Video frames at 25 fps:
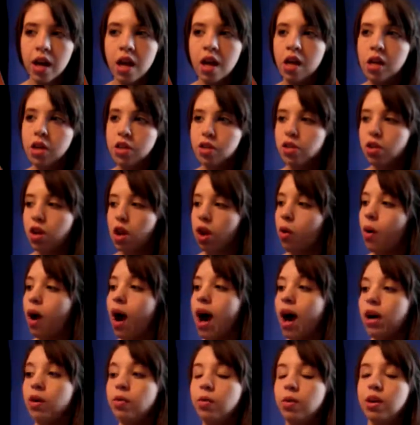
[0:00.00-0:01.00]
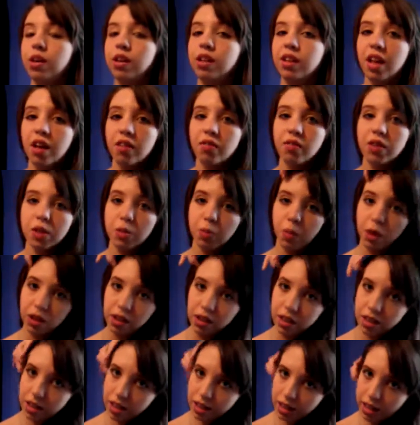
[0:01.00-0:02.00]
So I really love this book.
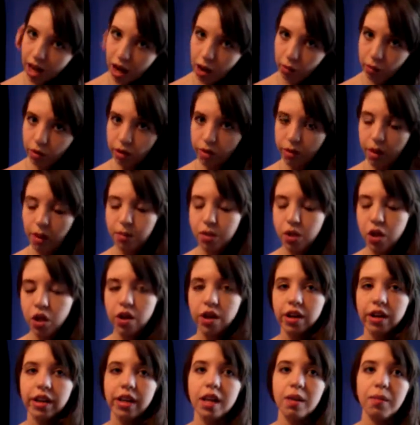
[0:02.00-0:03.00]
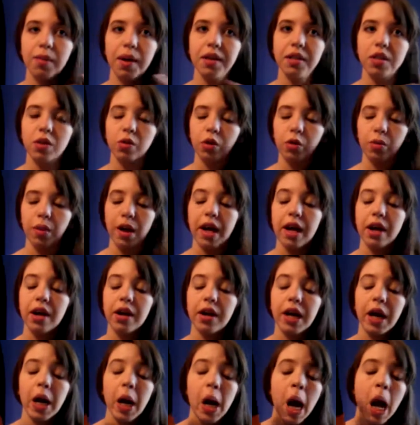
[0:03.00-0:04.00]
This is now I'm sorry I keep messing with my hair
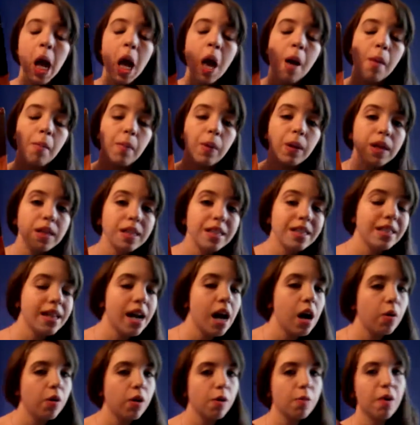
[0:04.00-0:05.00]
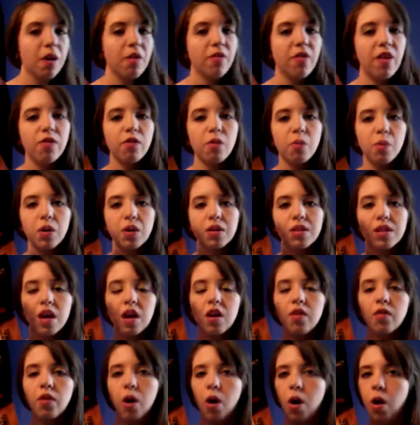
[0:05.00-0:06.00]
here, but this is now one of my favorite books of
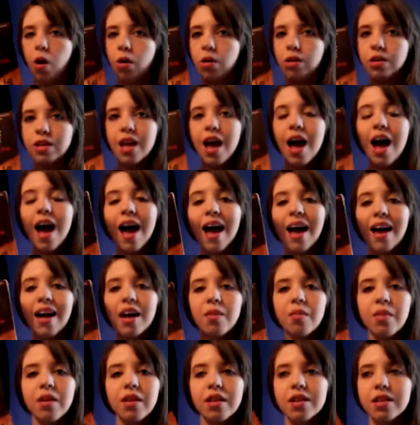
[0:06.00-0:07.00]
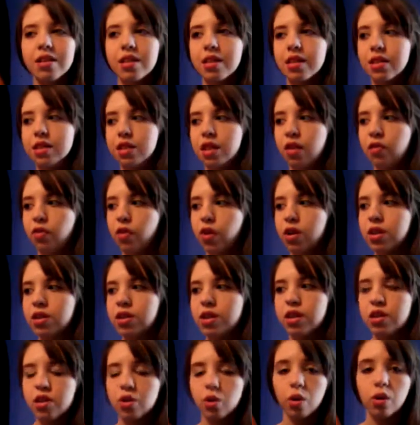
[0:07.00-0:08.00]
all time. This is the first
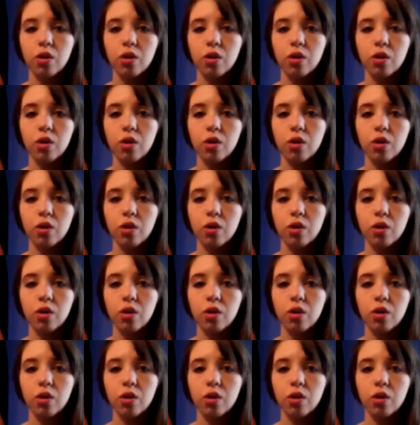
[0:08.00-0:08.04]
historical